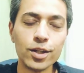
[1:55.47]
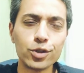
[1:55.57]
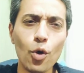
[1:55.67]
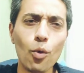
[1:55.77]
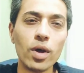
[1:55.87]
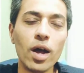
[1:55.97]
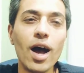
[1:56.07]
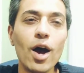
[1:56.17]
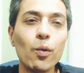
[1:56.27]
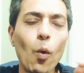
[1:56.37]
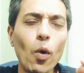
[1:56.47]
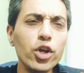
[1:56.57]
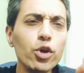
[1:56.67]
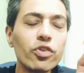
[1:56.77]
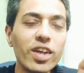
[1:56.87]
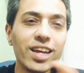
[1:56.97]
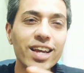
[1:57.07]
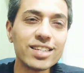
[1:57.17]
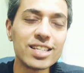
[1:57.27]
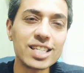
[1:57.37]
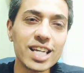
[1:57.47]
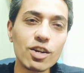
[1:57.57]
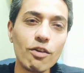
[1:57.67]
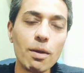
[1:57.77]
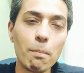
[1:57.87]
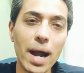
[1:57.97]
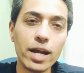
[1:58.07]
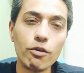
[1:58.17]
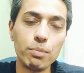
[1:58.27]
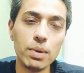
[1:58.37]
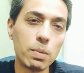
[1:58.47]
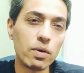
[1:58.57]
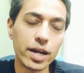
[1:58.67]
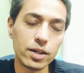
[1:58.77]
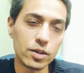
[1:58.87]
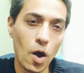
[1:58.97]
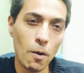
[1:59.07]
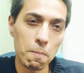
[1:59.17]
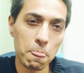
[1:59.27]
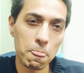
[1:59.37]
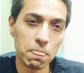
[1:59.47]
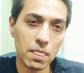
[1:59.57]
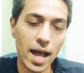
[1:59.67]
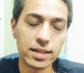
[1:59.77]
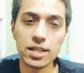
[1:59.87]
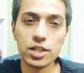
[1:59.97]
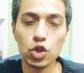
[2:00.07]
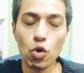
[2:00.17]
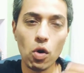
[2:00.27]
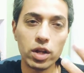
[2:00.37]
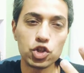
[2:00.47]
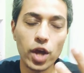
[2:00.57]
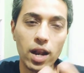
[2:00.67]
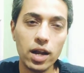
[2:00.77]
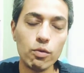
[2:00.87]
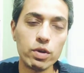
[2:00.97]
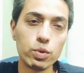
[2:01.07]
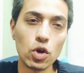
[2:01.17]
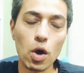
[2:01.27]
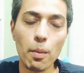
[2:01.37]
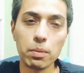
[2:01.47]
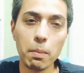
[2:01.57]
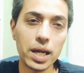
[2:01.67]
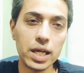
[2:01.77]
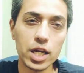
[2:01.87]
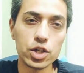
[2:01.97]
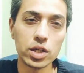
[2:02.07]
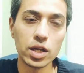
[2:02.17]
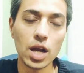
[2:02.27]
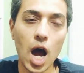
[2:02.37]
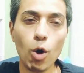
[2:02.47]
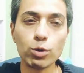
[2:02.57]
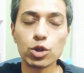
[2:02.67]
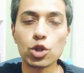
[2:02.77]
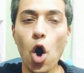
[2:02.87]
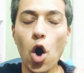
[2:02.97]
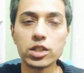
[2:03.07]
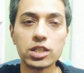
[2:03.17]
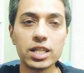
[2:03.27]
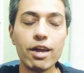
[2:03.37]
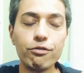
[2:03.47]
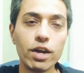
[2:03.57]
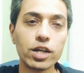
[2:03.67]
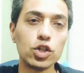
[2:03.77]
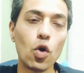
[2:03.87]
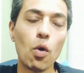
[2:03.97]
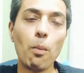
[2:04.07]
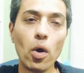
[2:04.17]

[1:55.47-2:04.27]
So what do you think is the state of the mind of people right now? And since you're on a channel in which we talk about meditation and how thoughts affect your